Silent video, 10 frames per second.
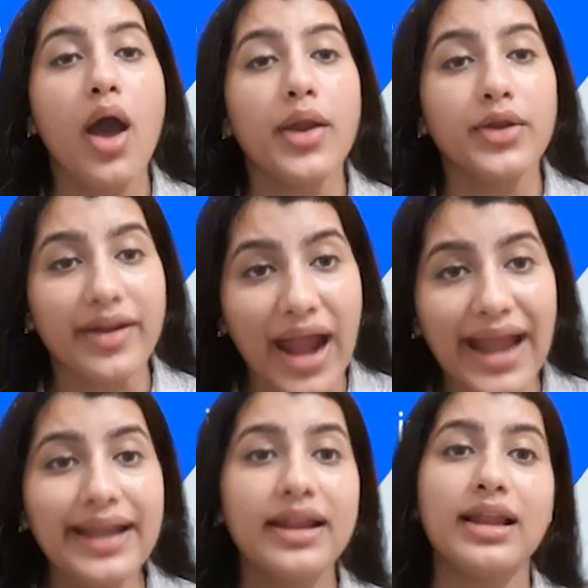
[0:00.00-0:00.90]

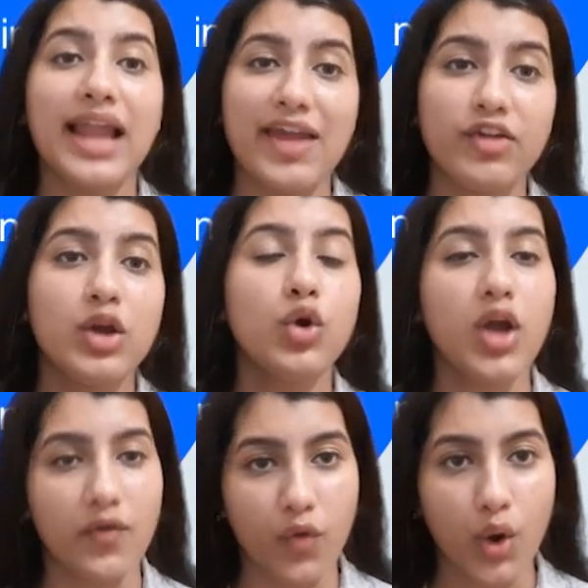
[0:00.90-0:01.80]
Right Livelihood
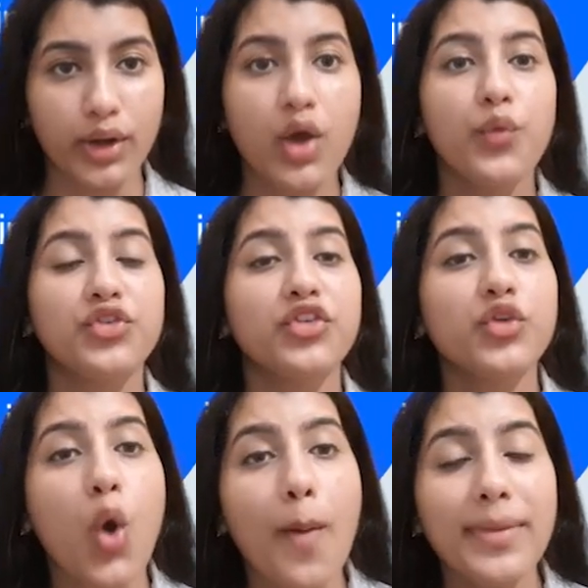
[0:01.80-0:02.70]
Award, which is
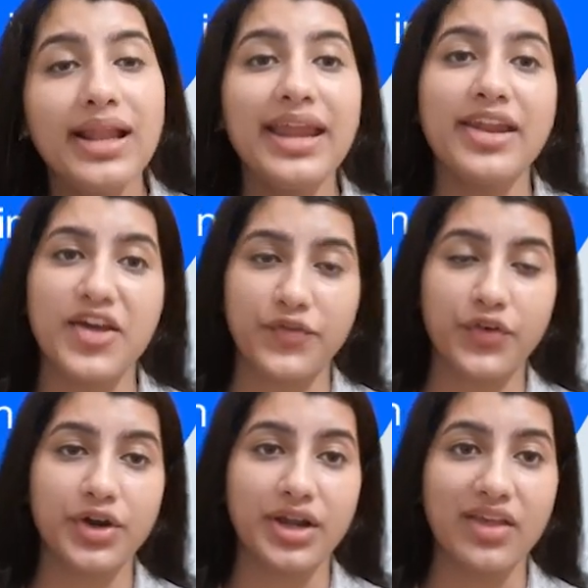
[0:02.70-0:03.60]
commonly
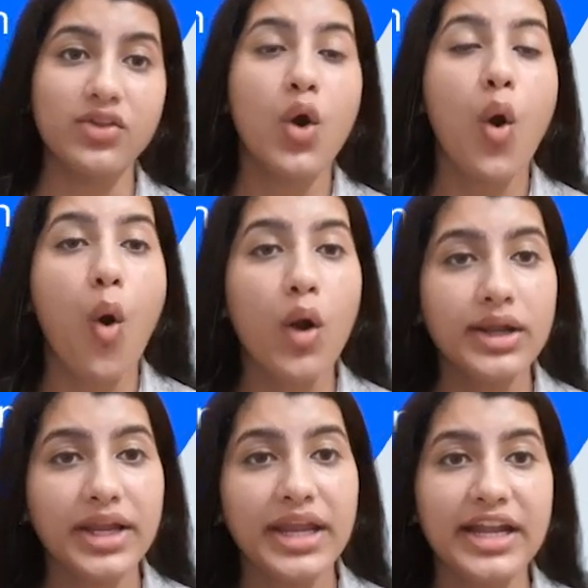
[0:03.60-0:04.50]
referred as
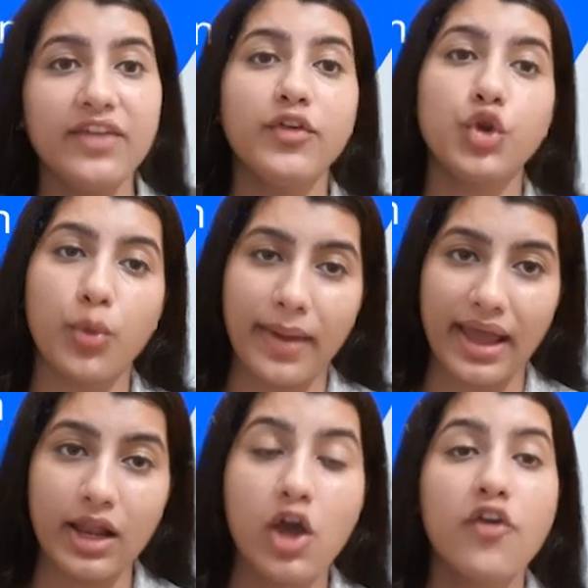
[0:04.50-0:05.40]
Alternative
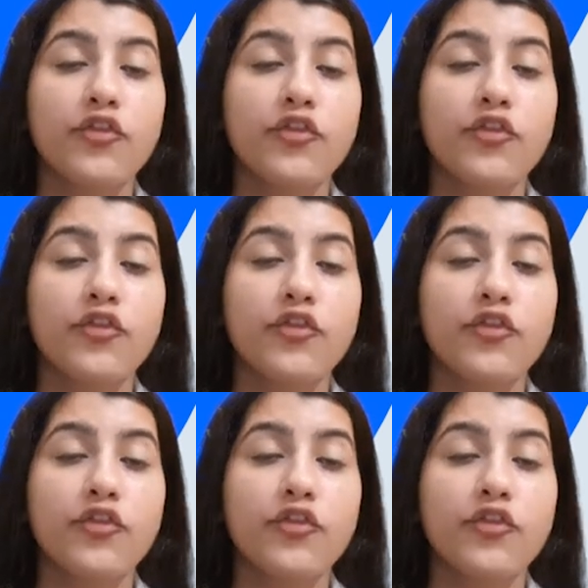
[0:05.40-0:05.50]
Nobel,